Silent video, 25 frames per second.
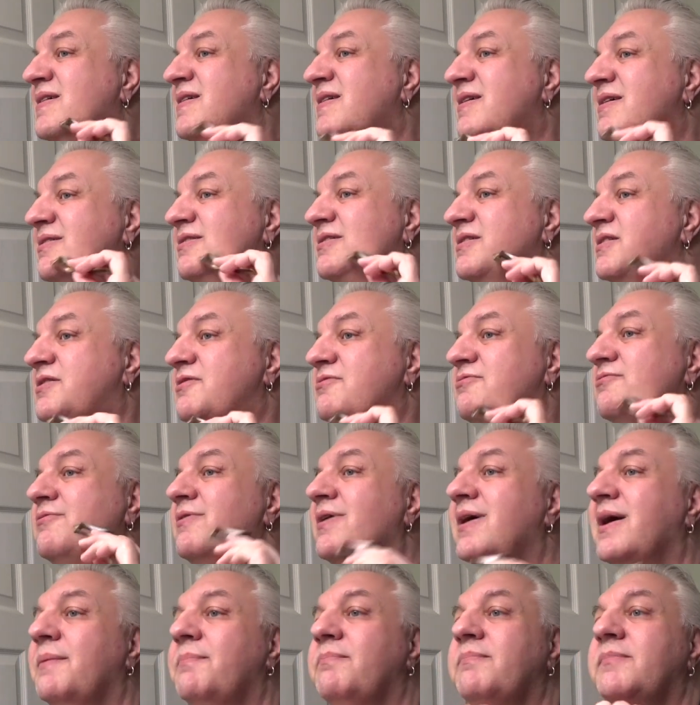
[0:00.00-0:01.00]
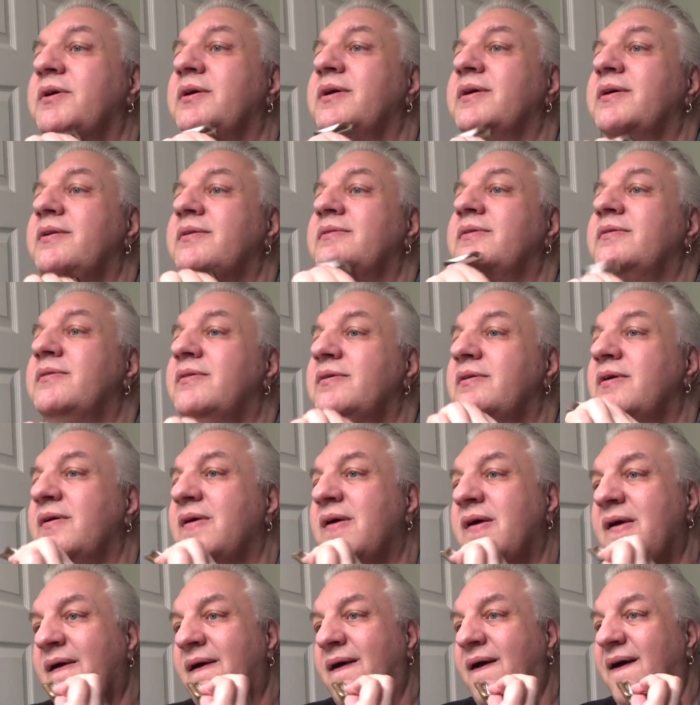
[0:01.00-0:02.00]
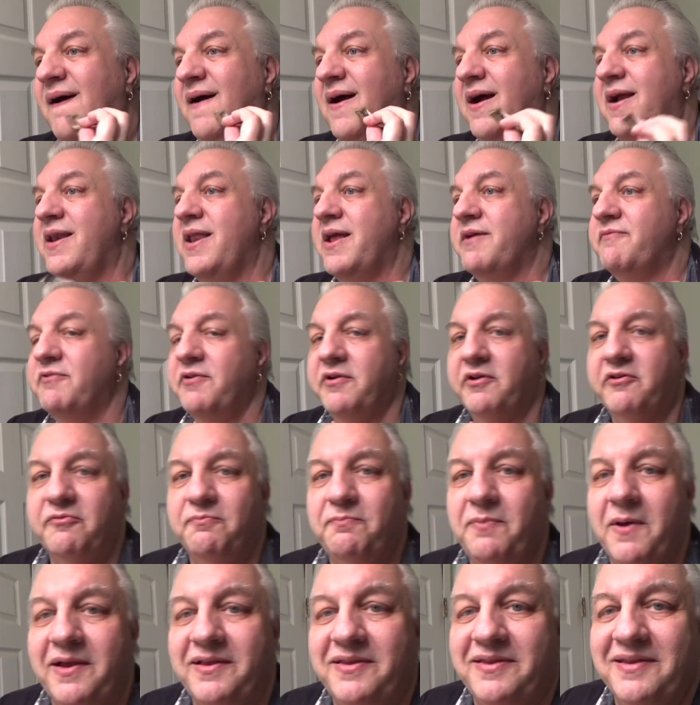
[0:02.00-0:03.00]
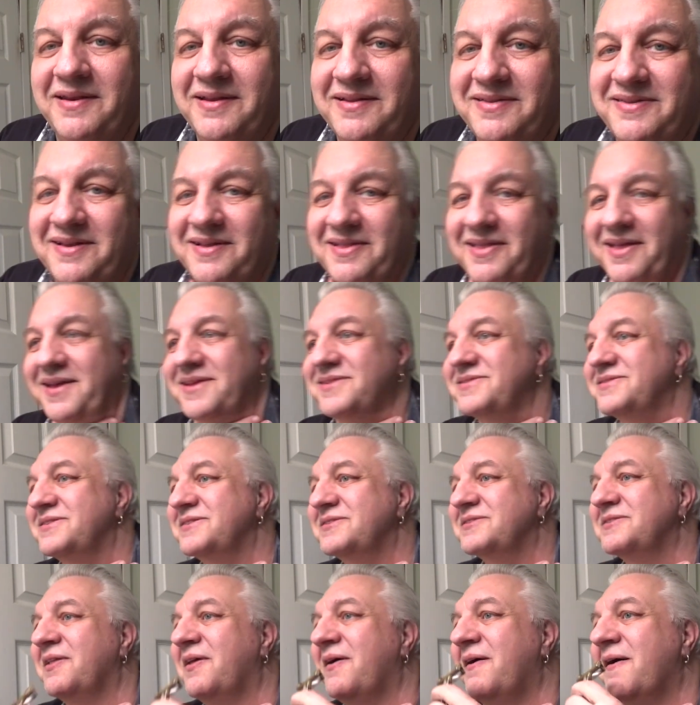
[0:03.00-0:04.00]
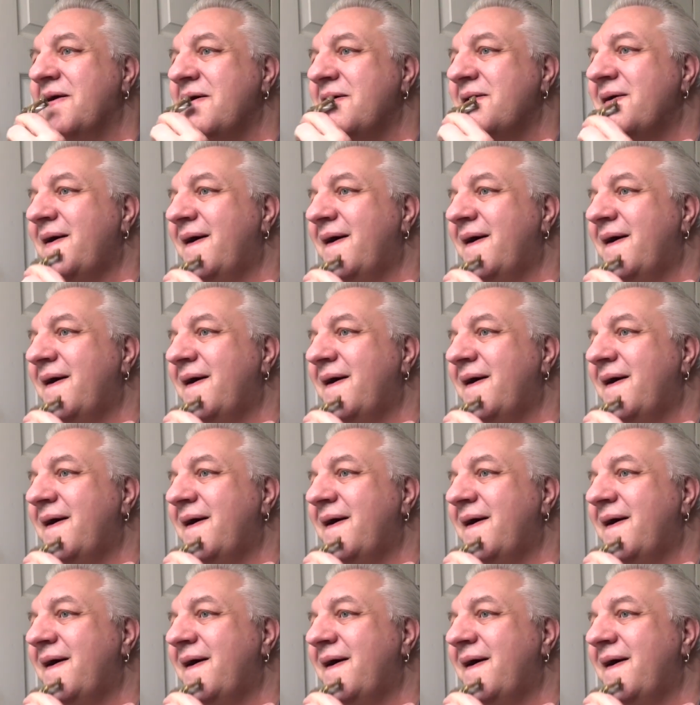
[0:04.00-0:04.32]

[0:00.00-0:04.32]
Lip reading: holy crap, man. I never expected it to last this long.